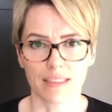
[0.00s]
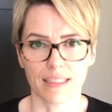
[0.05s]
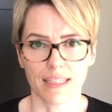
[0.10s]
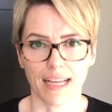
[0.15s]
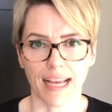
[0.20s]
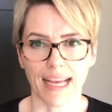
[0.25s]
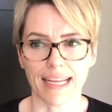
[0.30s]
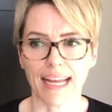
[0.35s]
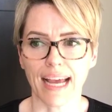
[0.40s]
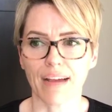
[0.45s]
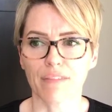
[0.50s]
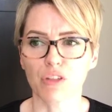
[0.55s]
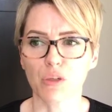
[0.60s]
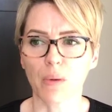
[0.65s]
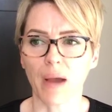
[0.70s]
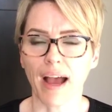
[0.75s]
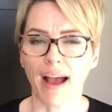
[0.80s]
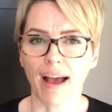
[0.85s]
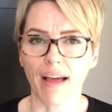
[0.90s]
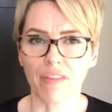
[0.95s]
And have you
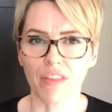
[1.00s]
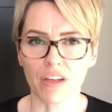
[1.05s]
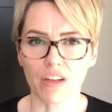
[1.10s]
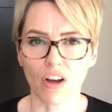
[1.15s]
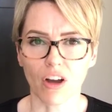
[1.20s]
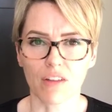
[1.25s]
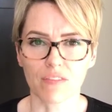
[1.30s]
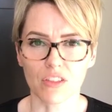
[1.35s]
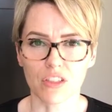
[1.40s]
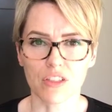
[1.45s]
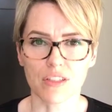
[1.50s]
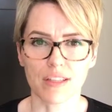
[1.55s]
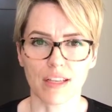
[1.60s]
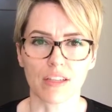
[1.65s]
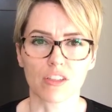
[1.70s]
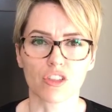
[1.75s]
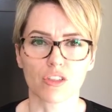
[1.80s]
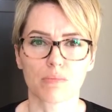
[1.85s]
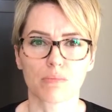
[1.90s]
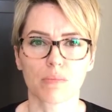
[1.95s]
had the
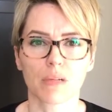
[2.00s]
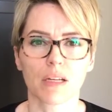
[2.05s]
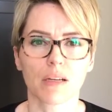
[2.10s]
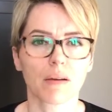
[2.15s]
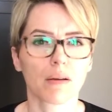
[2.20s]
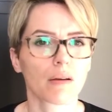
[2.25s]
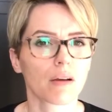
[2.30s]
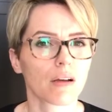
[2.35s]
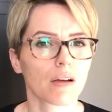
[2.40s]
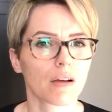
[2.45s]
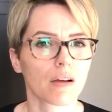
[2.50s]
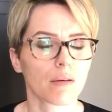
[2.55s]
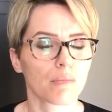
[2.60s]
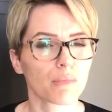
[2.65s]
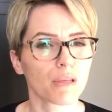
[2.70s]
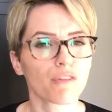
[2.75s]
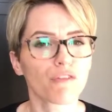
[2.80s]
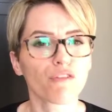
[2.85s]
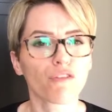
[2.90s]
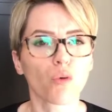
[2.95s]
conversation
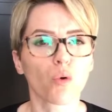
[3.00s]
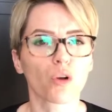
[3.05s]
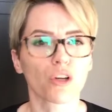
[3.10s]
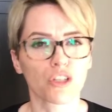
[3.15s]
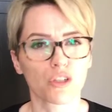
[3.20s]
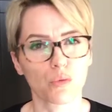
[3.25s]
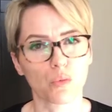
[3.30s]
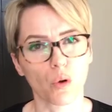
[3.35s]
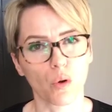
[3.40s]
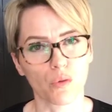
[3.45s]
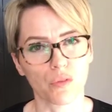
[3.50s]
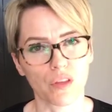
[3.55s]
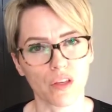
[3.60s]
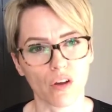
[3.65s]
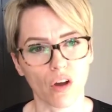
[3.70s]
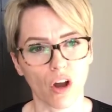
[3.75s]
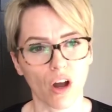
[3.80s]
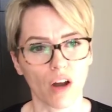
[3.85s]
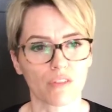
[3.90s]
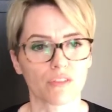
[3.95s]
before you wrote the
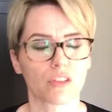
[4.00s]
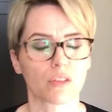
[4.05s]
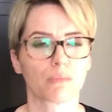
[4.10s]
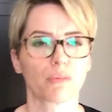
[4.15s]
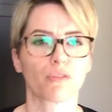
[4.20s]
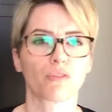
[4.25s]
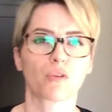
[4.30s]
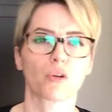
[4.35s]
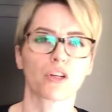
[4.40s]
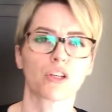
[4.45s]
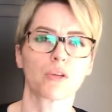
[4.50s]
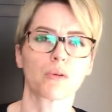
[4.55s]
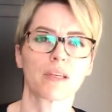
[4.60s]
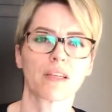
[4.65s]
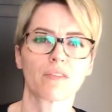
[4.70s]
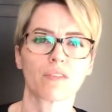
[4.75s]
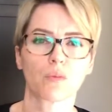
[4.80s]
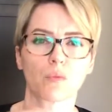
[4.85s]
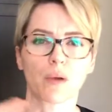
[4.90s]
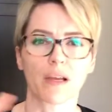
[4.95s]
offer, before you
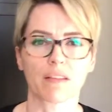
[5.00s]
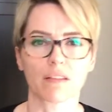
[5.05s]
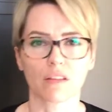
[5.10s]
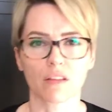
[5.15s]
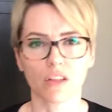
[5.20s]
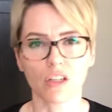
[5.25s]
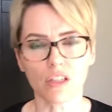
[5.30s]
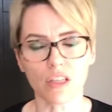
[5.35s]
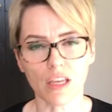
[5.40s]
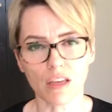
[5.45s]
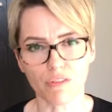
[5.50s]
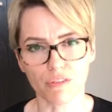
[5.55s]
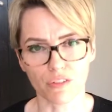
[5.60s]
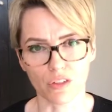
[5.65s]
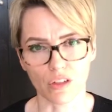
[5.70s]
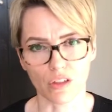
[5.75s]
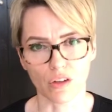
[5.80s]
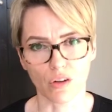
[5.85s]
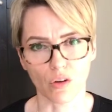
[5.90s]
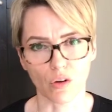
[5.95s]
even went looking for
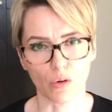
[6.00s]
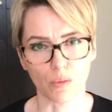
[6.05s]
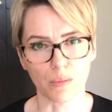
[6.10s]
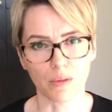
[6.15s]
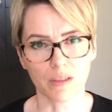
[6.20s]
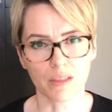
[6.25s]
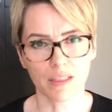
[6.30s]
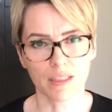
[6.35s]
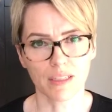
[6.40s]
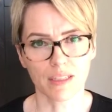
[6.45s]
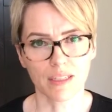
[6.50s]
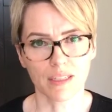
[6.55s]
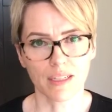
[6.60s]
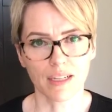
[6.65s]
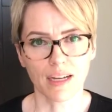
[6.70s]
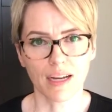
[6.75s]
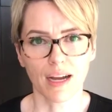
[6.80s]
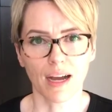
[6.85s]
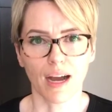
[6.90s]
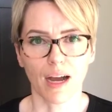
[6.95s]
a home,
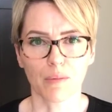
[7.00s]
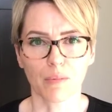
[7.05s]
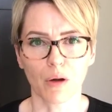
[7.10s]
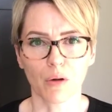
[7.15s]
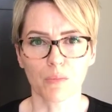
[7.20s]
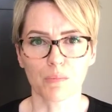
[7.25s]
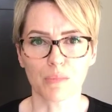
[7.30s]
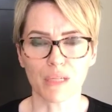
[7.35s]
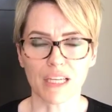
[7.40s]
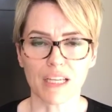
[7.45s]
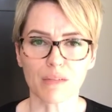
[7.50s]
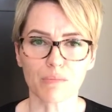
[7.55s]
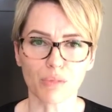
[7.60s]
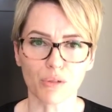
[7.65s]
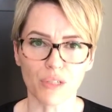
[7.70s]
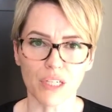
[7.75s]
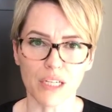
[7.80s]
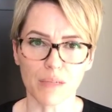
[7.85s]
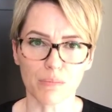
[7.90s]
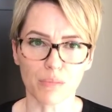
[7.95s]
about being
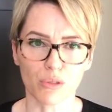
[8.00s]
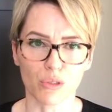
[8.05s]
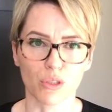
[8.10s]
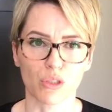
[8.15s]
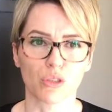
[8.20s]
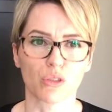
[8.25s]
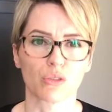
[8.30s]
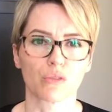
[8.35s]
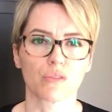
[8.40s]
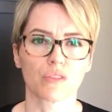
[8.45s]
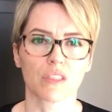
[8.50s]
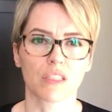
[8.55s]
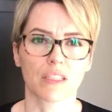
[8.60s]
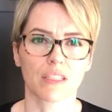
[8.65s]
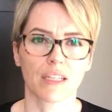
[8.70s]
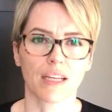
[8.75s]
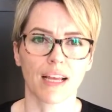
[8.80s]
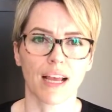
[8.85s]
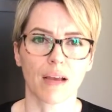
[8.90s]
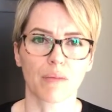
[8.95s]
pre-approved
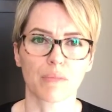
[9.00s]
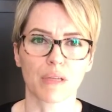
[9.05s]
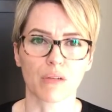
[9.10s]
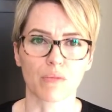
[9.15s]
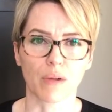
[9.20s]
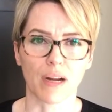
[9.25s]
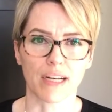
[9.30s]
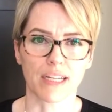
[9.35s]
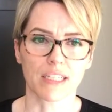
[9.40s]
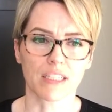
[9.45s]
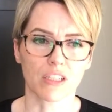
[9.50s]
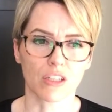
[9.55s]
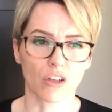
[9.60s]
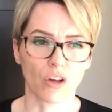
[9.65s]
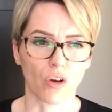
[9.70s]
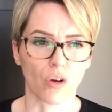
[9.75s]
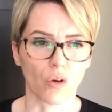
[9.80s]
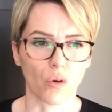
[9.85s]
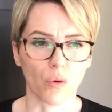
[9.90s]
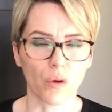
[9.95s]
and being ready to
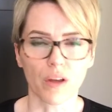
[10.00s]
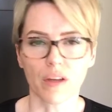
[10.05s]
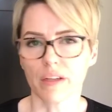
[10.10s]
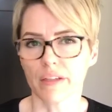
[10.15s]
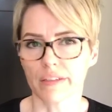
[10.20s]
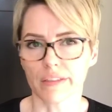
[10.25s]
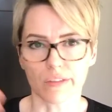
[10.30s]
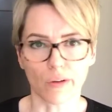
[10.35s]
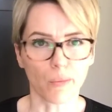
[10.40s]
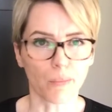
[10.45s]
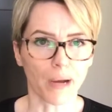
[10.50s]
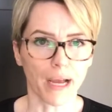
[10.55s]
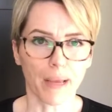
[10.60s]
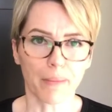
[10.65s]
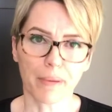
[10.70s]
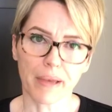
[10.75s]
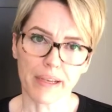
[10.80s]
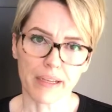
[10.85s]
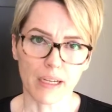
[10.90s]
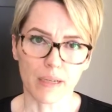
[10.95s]
go? Don't buy a
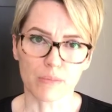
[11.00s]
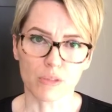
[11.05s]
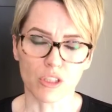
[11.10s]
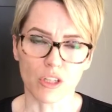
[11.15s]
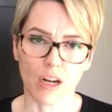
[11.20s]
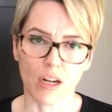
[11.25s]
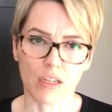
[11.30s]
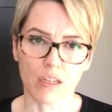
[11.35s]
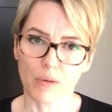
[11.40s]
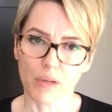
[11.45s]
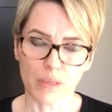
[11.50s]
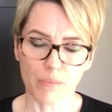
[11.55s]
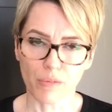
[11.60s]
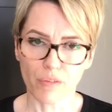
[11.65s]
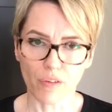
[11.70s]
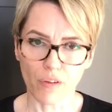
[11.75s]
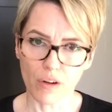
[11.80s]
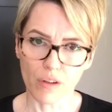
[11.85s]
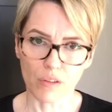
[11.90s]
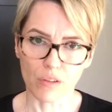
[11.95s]
pickup truck a week
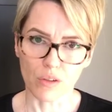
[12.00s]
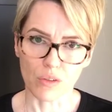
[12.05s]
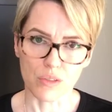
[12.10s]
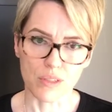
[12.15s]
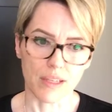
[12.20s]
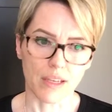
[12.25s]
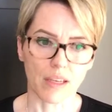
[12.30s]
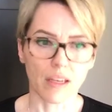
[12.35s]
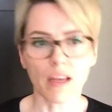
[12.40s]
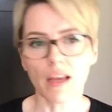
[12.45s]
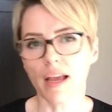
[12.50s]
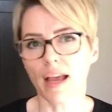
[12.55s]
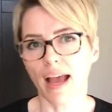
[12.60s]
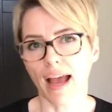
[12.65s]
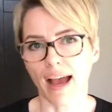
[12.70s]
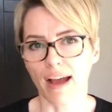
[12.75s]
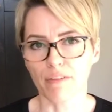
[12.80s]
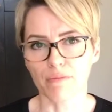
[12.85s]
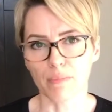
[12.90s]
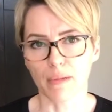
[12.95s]
before closing.
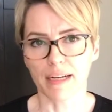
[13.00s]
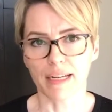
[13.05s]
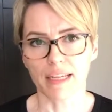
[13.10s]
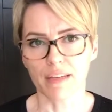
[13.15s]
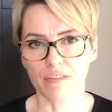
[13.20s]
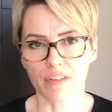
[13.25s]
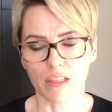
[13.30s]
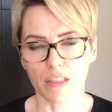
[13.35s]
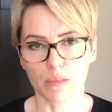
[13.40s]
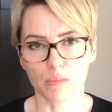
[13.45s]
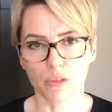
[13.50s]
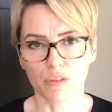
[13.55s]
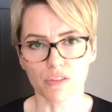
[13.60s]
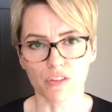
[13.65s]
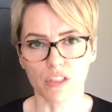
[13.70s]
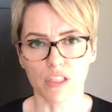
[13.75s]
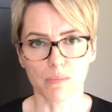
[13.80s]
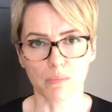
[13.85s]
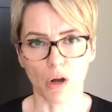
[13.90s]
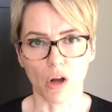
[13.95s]
Have money available
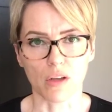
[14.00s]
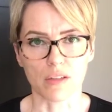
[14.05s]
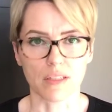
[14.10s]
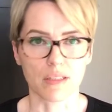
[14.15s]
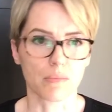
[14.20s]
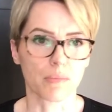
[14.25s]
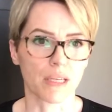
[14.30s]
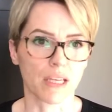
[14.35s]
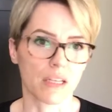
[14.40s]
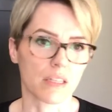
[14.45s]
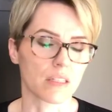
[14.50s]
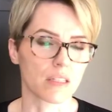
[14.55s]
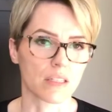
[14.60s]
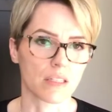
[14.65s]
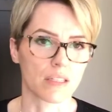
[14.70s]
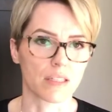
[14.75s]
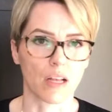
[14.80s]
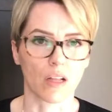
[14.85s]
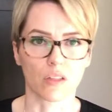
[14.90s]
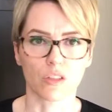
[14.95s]
for deposit because the
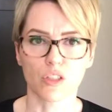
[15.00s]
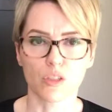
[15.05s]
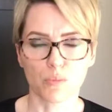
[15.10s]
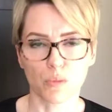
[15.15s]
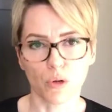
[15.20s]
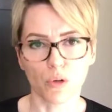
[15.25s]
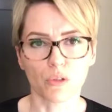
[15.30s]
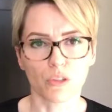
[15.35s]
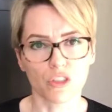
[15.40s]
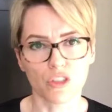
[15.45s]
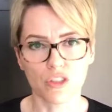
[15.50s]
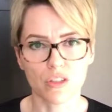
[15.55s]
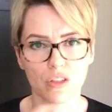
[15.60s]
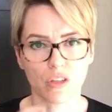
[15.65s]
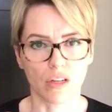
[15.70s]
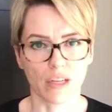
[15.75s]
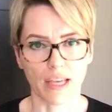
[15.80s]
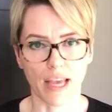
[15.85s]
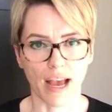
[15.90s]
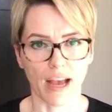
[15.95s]
seller's brokerage is
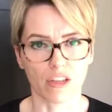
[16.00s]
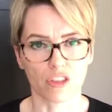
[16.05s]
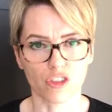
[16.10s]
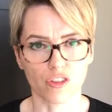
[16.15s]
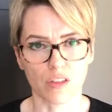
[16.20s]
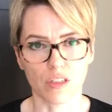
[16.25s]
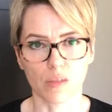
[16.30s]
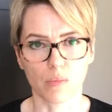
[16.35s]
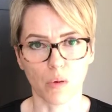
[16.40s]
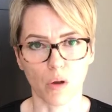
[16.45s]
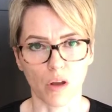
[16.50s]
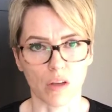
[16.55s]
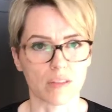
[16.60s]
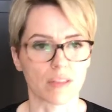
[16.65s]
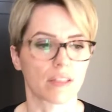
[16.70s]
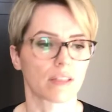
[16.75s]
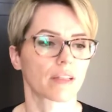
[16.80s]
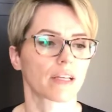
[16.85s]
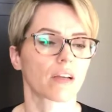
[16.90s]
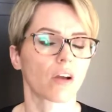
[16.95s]
going to cash the
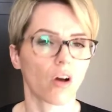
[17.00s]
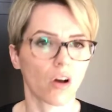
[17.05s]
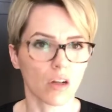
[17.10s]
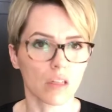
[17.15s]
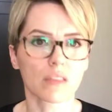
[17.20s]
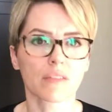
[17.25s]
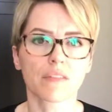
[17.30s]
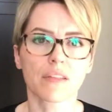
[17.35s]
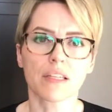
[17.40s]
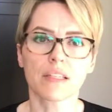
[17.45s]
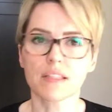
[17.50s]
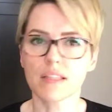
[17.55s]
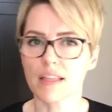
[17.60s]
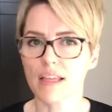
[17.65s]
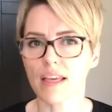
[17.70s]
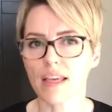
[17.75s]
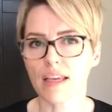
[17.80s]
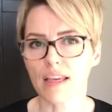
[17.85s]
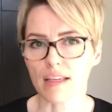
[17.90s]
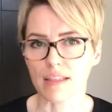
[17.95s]
deposit. Like all of these
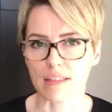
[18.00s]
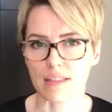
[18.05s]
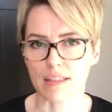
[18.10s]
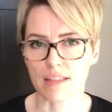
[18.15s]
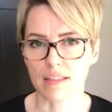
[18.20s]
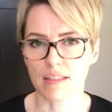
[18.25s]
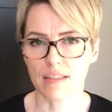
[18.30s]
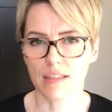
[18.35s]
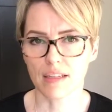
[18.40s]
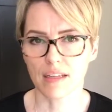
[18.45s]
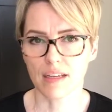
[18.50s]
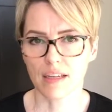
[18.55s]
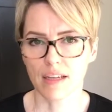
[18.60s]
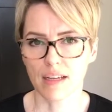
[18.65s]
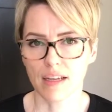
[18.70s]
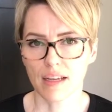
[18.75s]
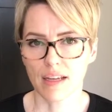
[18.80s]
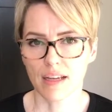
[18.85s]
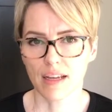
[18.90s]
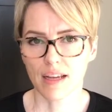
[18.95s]
things.
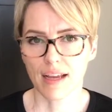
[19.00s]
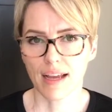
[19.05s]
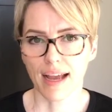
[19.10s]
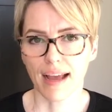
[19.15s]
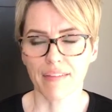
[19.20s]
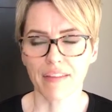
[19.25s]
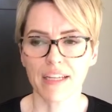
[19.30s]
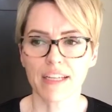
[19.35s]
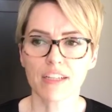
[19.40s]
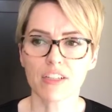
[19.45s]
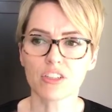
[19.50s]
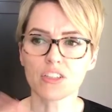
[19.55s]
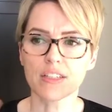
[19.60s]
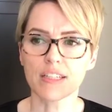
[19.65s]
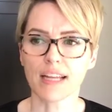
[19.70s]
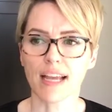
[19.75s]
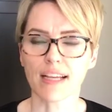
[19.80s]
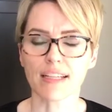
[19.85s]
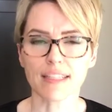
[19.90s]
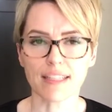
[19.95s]
And then here's the
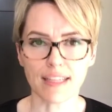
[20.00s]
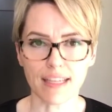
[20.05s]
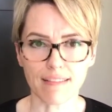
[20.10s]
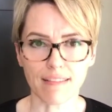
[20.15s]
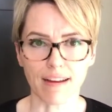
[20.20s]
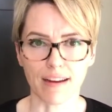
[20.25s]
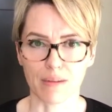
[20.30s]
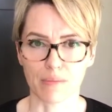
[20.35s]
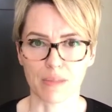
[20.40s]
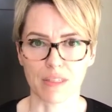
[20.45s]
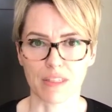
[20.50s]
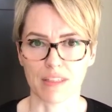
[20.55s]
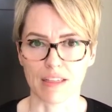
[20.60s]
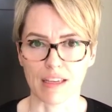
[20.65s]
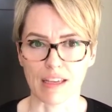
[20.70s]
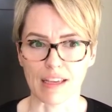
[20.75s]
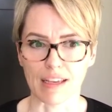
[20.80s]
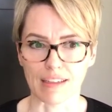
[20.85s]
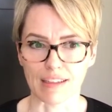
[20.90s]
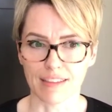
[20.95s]
next thing that I'm
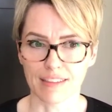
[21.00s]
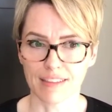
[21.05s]
seeing.